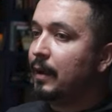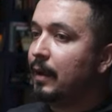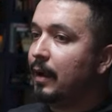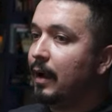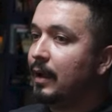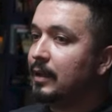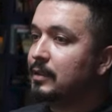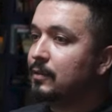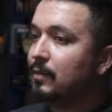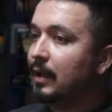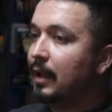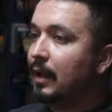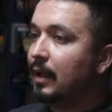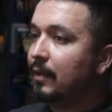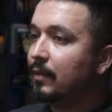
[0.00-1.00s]
as well
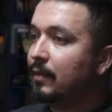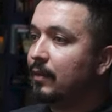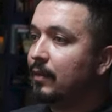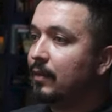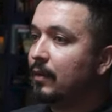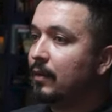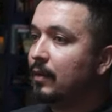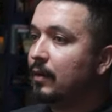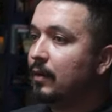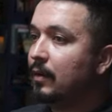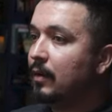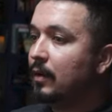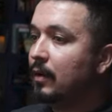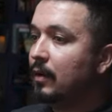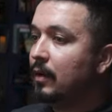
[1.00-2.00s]
as
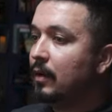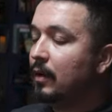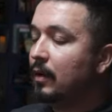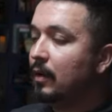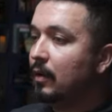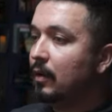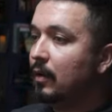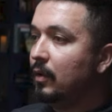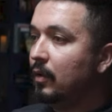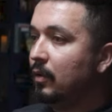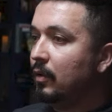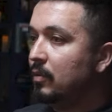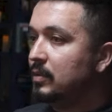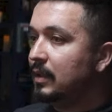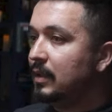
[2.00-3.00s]

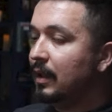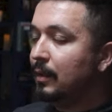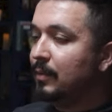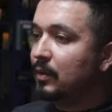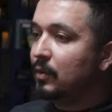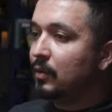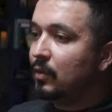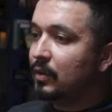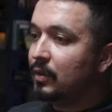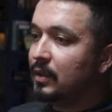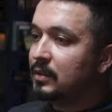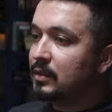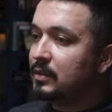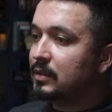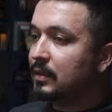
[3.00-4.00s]
use limit
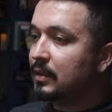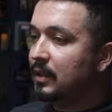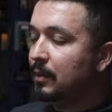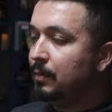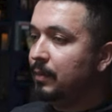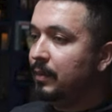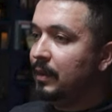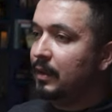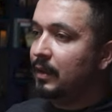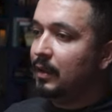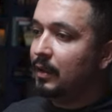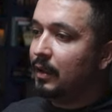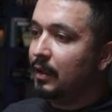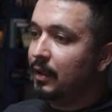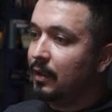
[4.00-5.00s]
orders,
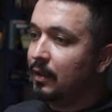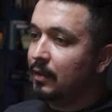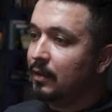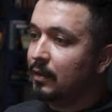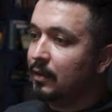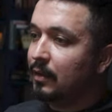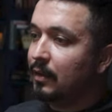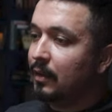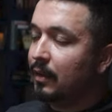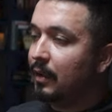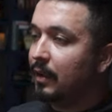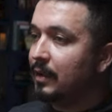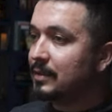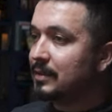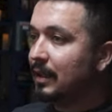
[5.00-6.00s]
TP and
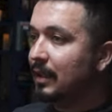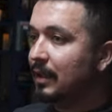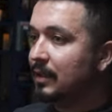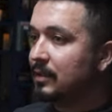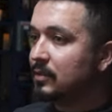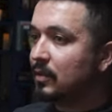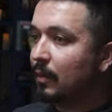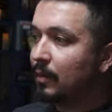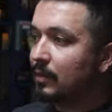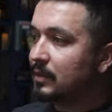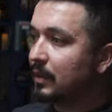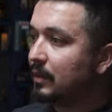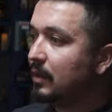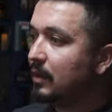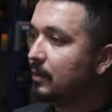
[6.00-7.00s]
SL, stop loss
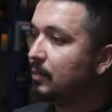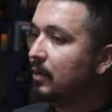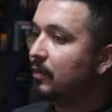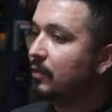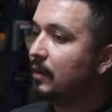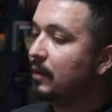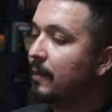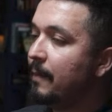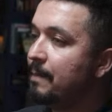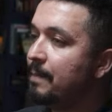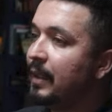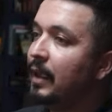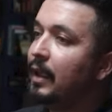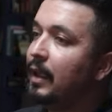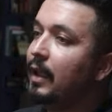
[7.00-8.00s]
and take profit,
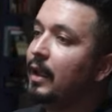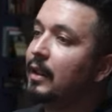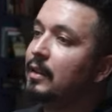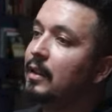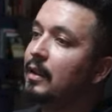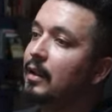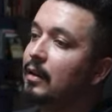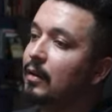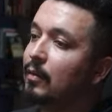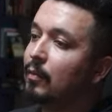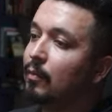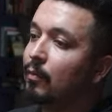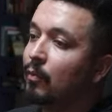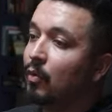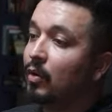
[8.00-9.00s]
and then
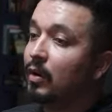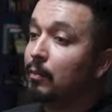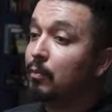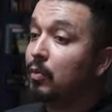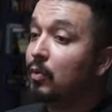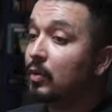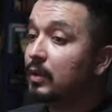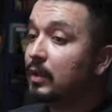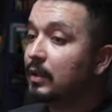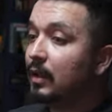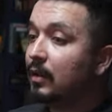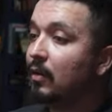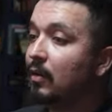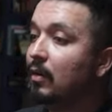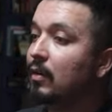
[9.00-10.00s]
more important
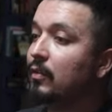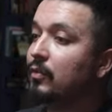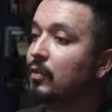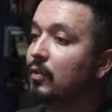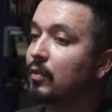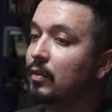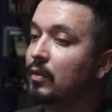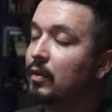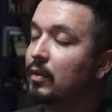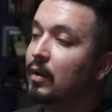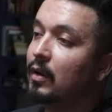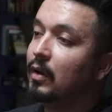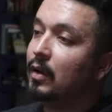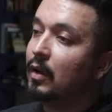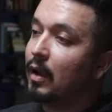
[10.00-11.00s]
than all of those,
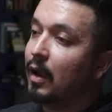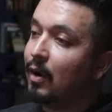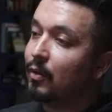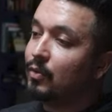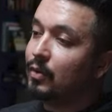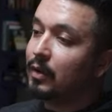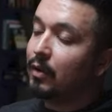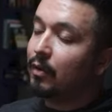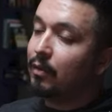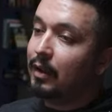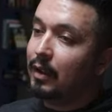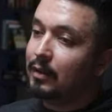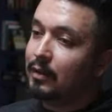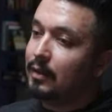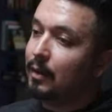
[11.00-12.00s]
how to
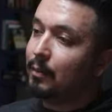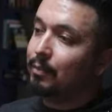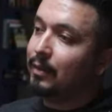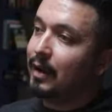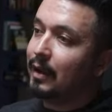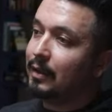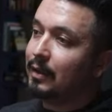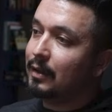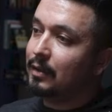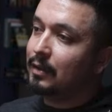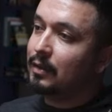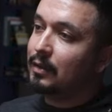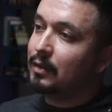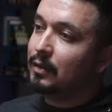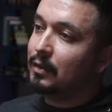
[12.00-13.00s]
create a bracket
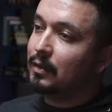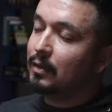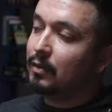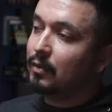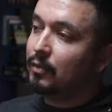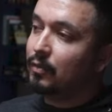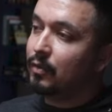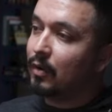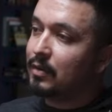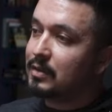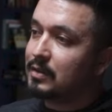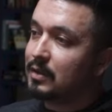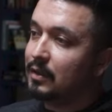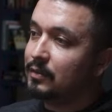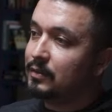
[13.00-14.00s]
for
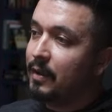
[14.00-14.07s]
ourselves.